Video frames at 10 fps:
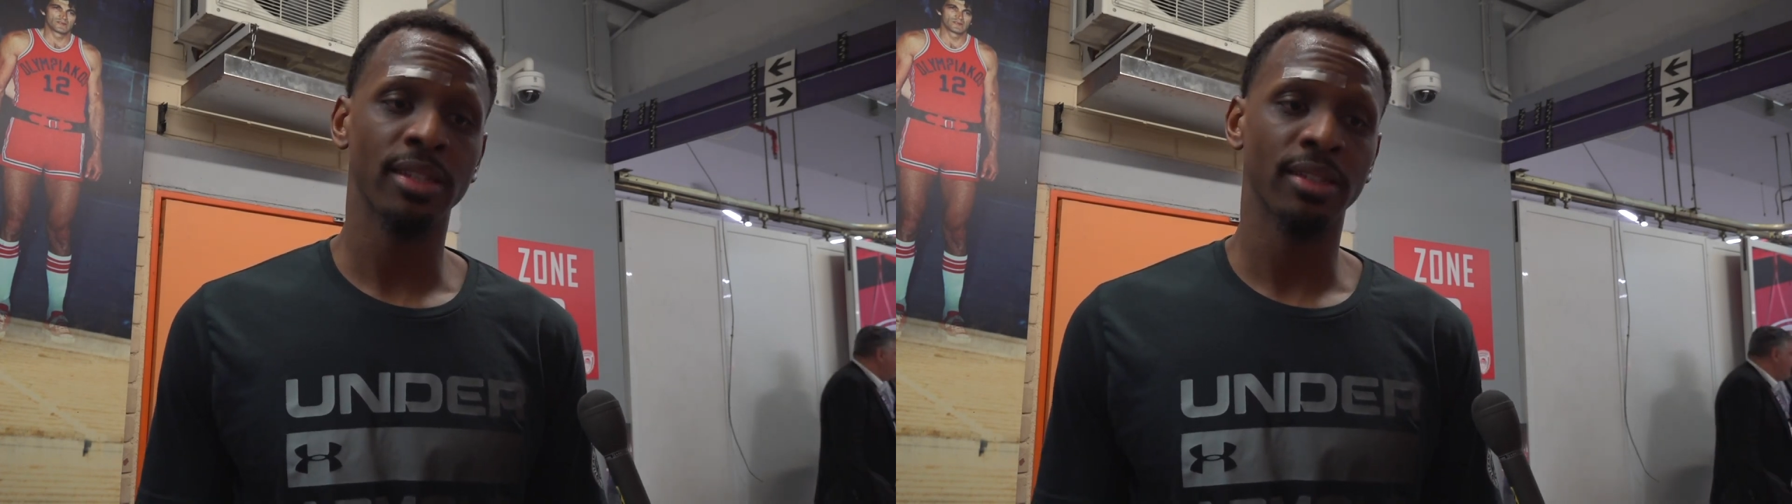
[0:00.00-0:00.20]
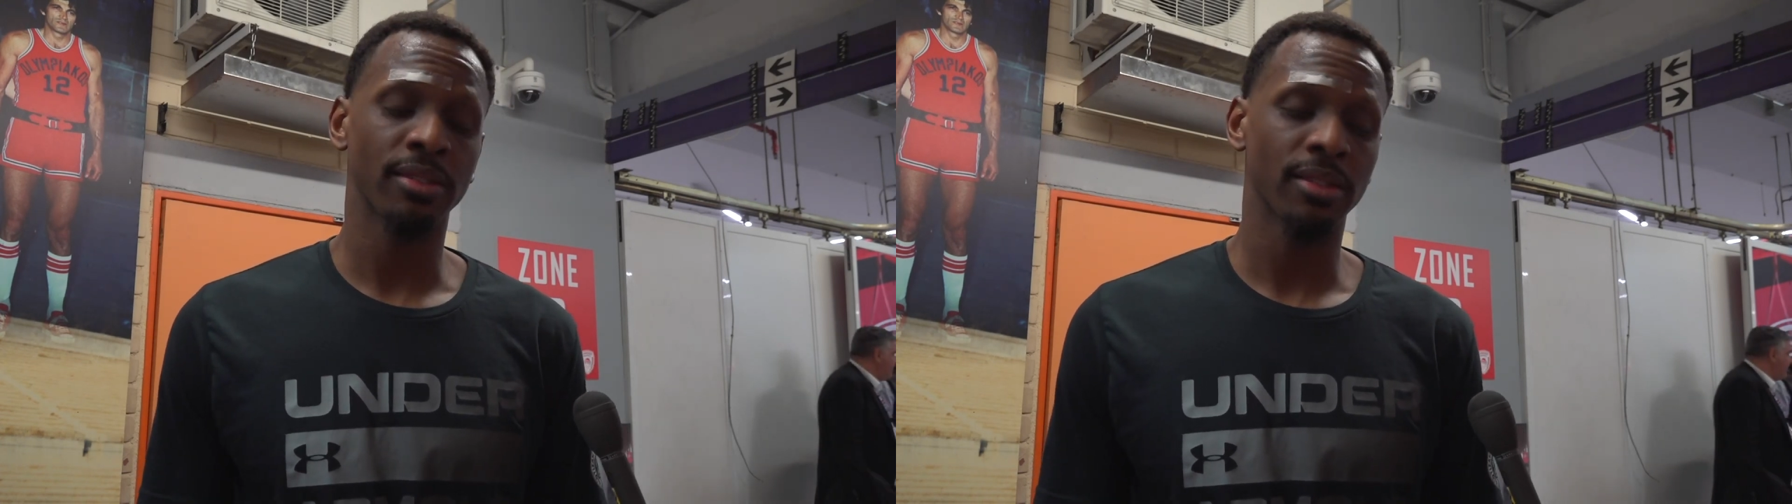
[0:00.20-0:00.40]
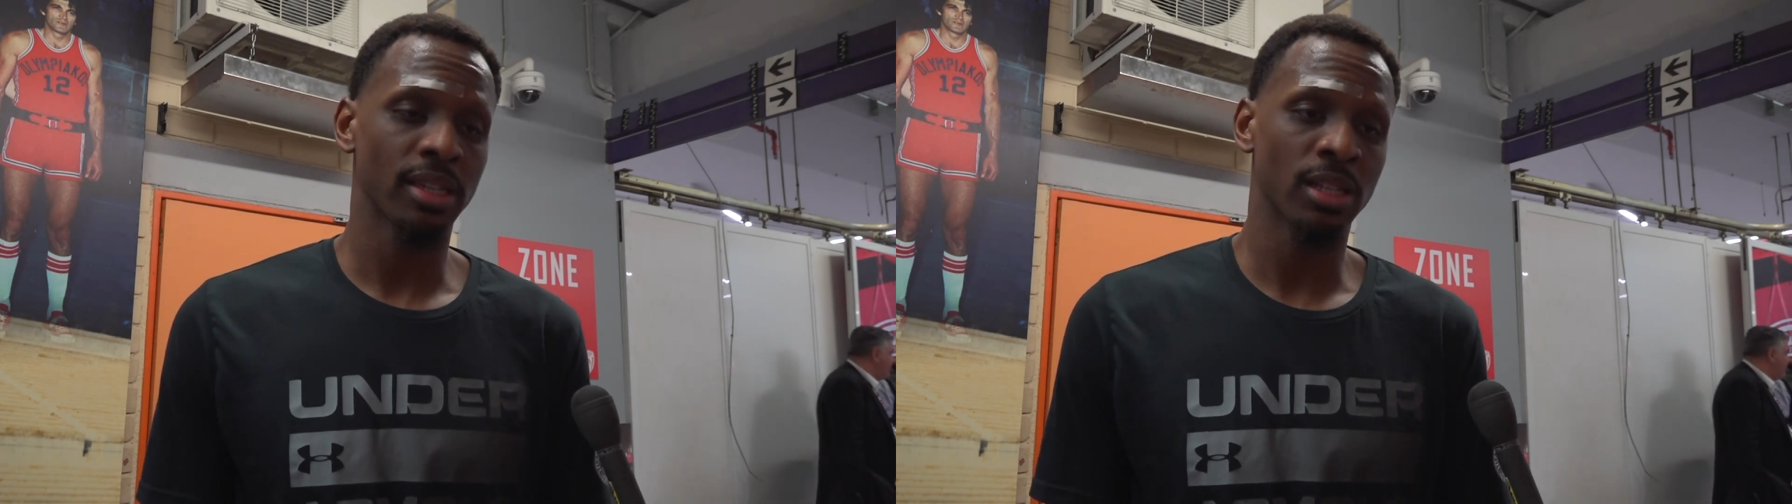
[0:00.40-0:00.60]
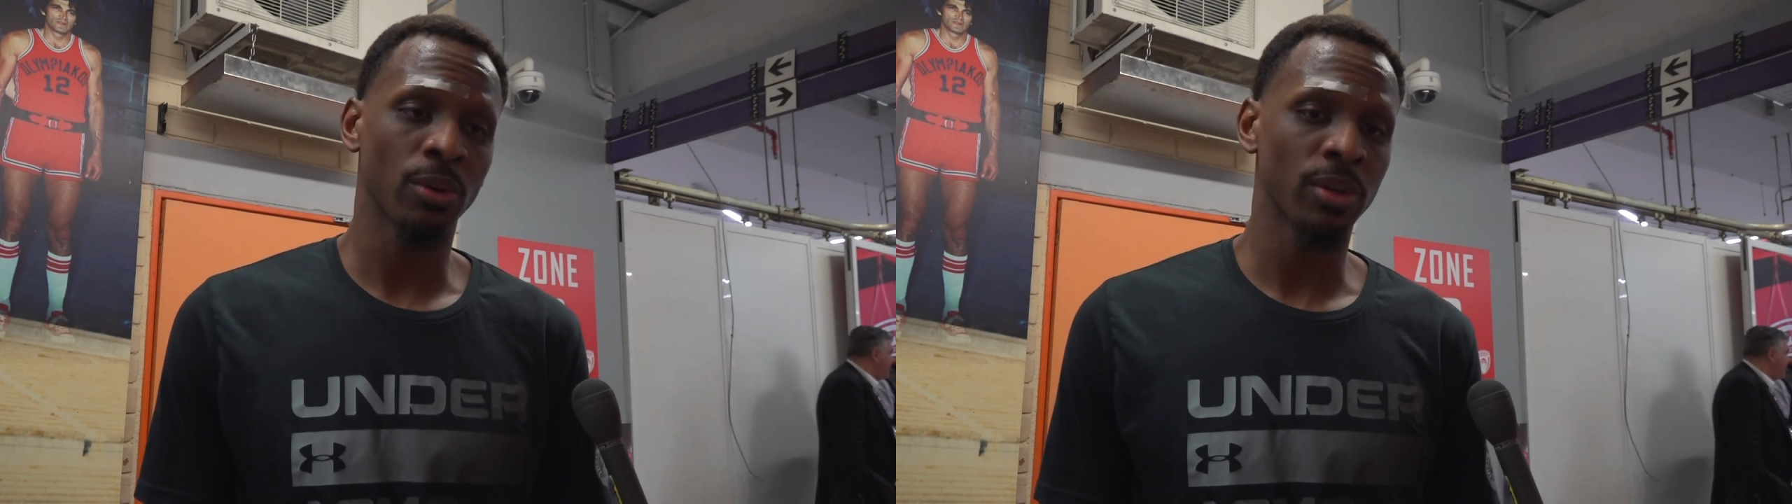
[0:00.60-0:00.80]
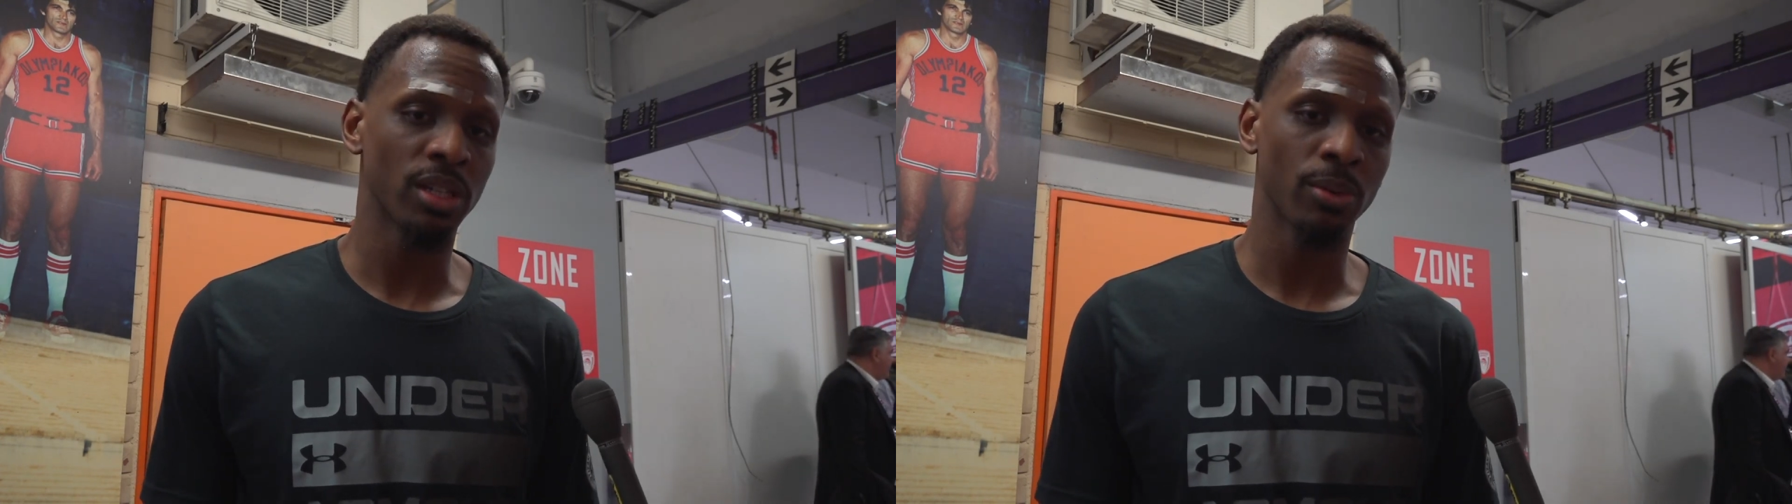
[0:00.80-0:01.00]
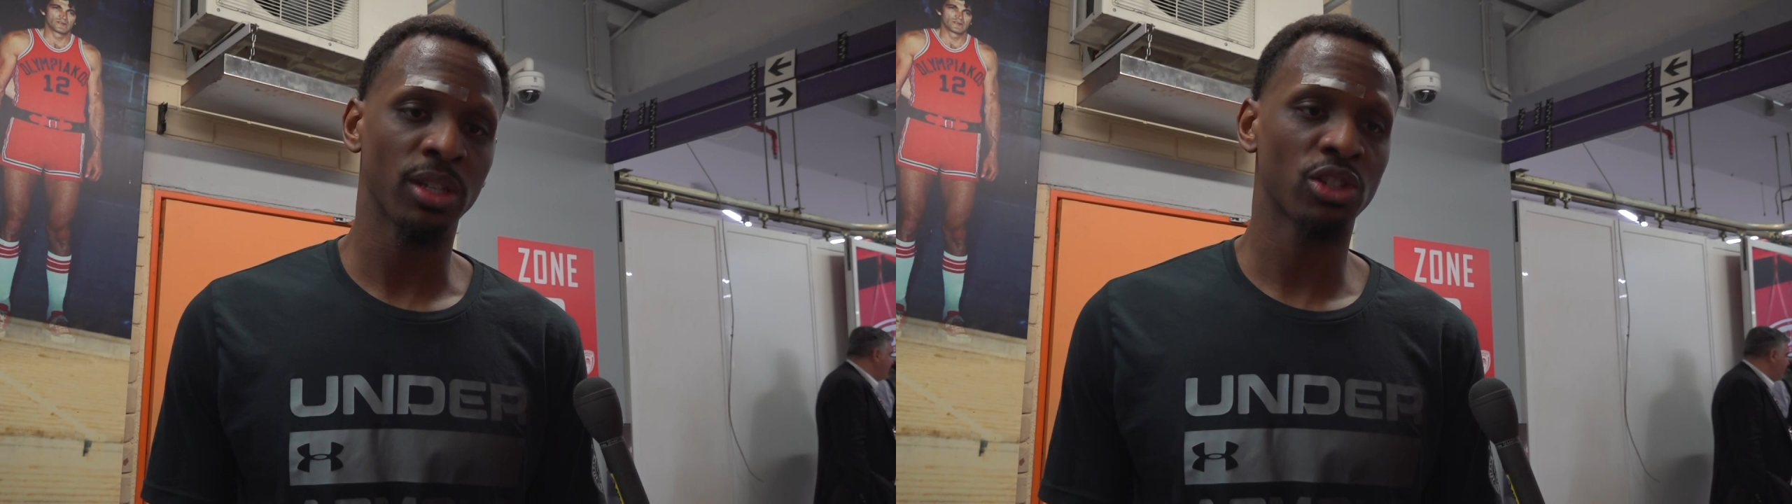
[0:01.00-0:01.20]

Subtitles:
And, you know, we